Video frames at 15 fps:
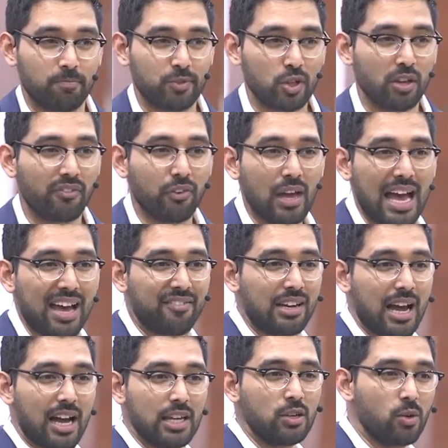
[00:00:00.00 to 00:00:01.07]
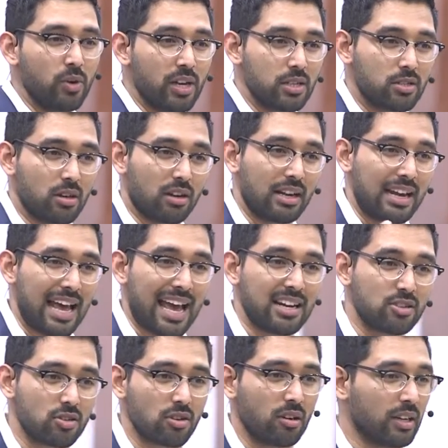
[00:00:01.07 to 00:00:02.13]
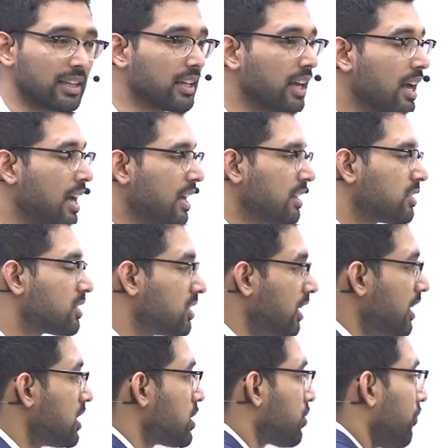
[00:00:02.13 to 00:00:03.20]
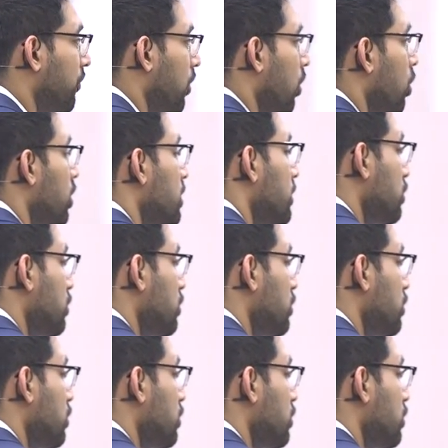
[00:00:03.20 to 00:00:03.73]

So if you have an iOS or an Android, search for